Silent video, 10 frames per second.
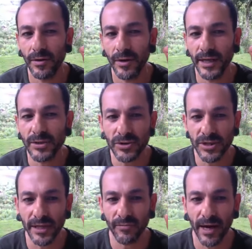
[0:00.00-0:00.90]

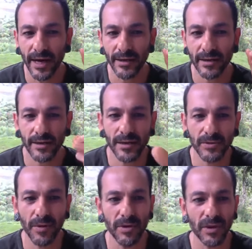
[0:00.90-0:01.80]
Interesting, right? Because
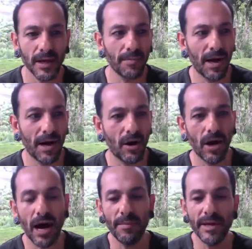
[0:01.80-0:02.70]
when we think about, oh,
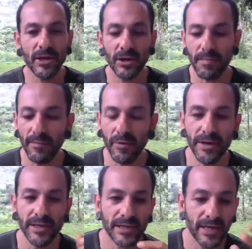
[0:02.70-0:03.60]
how many good
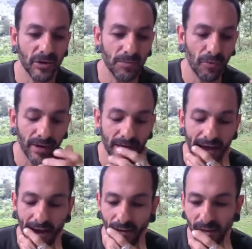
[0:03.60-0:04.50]
memories can you point
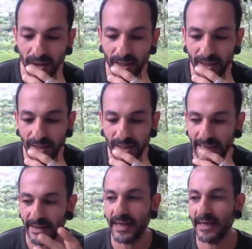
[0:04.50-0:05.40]
out?
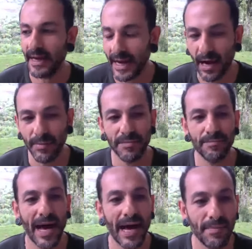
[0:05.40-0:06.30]
And then like how many
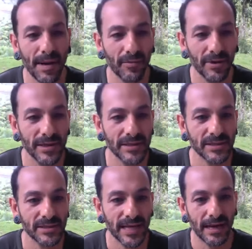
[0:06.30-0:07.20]
bad
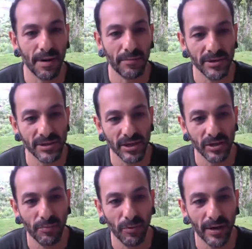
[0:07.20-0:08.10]
memories, sad memories can
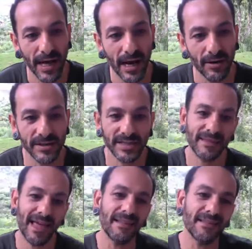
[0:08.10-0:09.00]
you point out? It's like
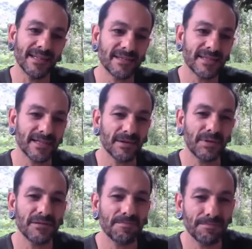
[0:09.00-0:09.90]
that list tends to
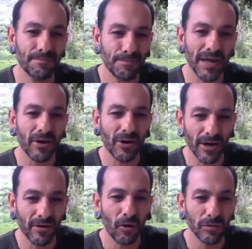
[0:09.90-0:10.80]
be bigger
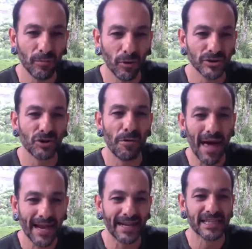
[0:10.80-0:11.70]
and hold more
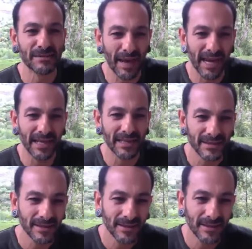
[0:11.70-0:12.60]
dramatic space.
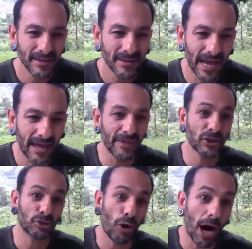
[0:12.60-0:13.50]
And the
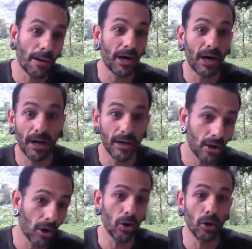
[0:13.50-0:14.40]
trauma,
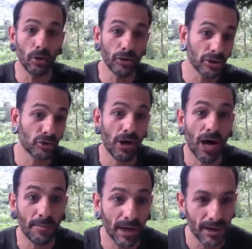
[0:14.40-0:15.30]
oh, the
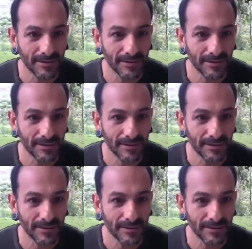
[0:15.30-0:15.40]
trauma,